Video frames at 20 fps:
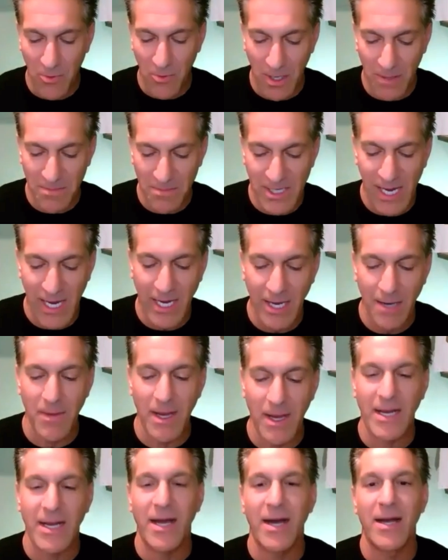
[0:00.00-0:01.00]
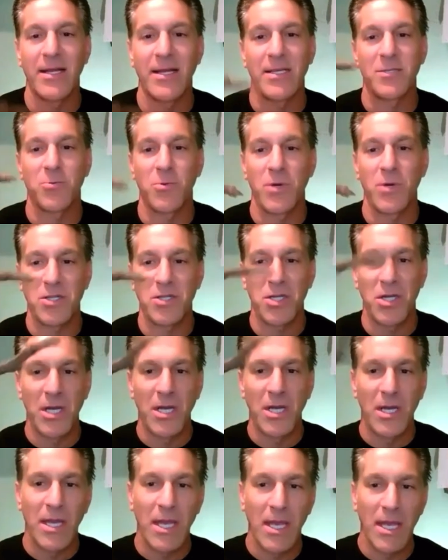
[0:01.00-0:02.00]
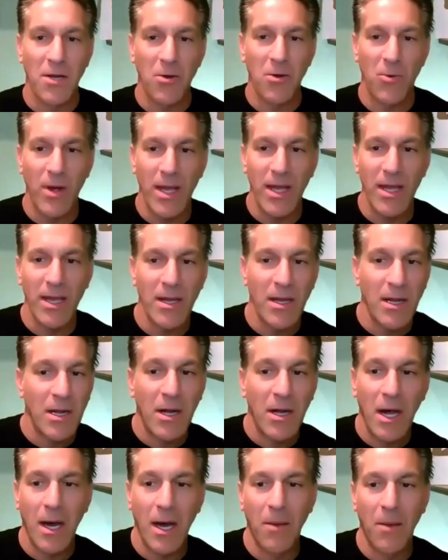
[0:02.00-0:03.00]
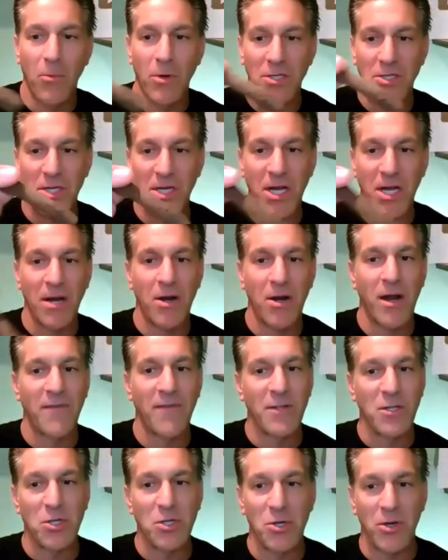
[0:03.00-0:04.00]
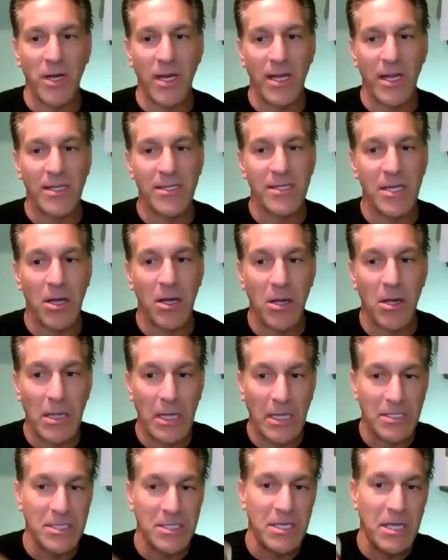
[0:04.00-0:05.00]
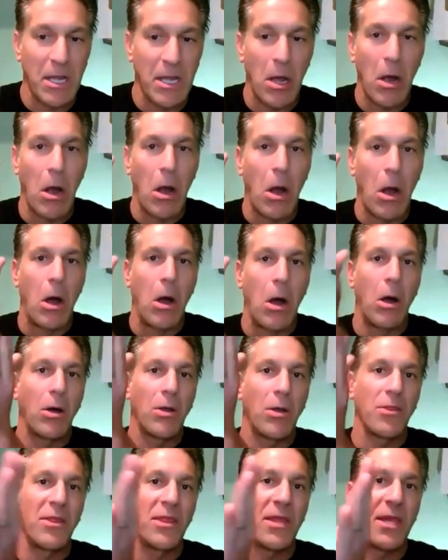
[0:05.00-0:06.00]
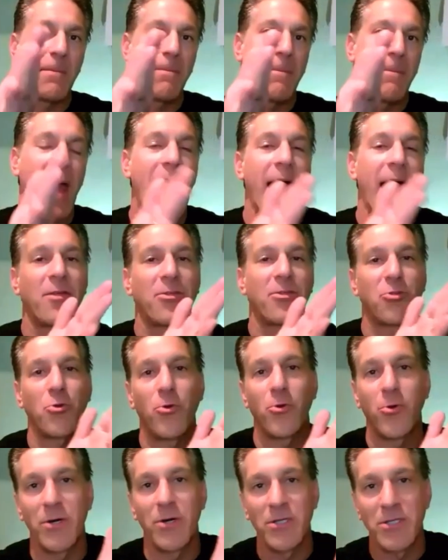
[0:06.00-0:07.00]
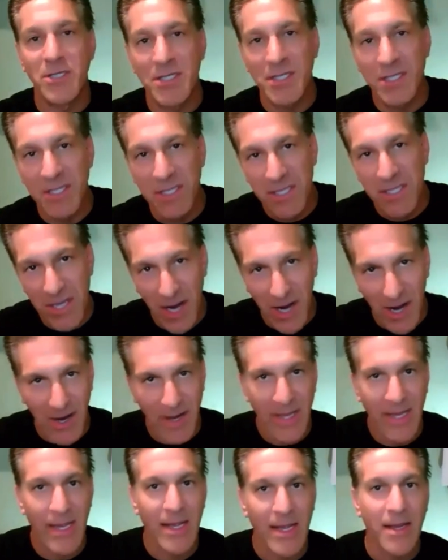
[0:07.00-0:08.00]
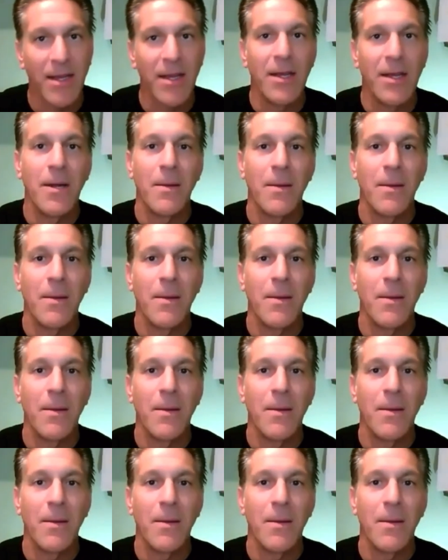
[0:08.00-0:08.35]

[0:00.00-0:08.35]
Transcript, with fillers: when I'm taking my cuttings, which in a way, um, once you cut it off the tree, it's it's on the path towards dying.